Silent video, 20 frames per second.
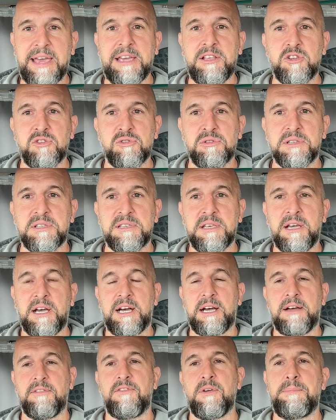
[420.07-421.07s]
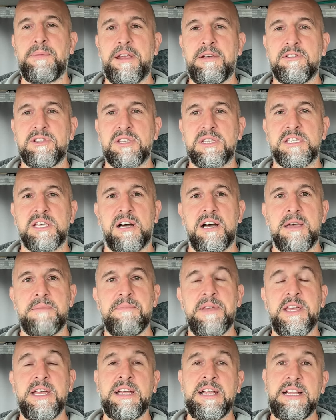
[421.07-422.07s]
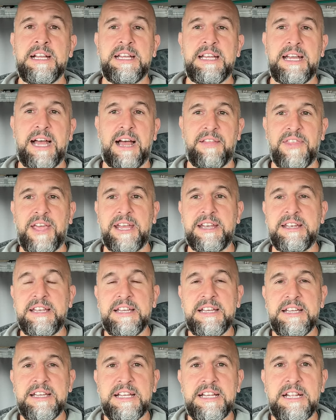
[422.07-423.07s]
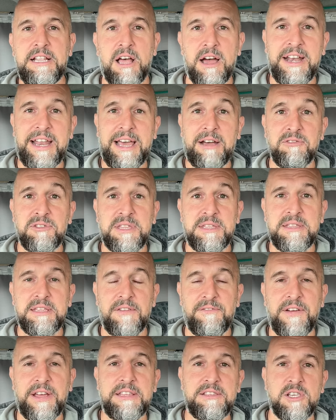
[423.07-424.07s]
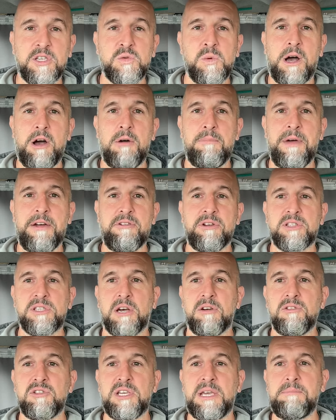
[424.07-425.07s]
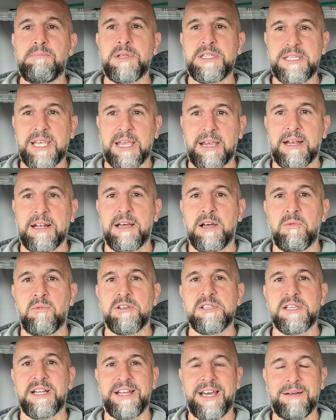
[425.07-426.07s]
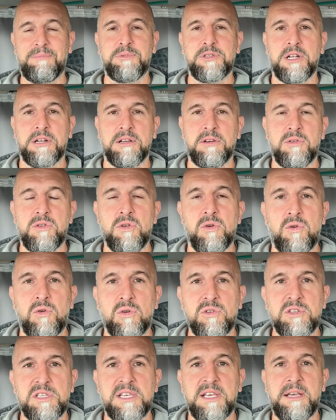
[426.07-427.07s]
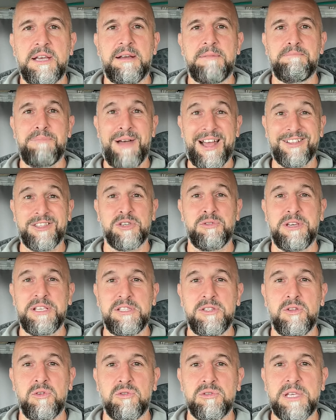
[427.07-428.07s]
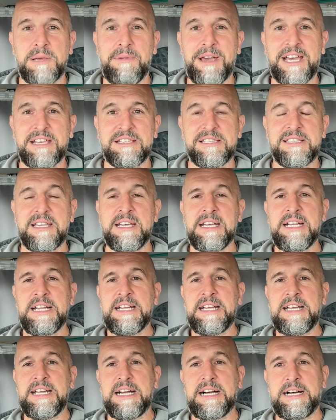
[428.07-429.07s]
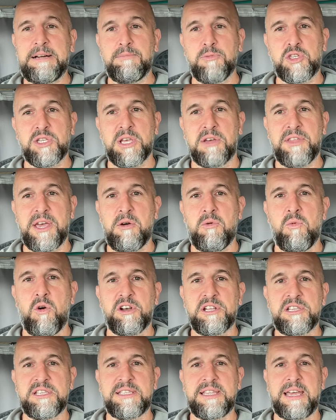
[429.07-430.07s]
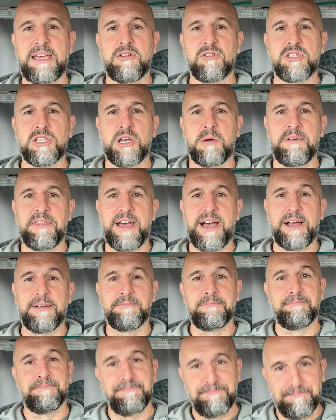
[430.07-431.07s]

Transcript: dangerous for periods of time. And then line-out defence as well. Maritoji in particular was an absolute nose, back to his nosy best. So they'll want to stay on top of that.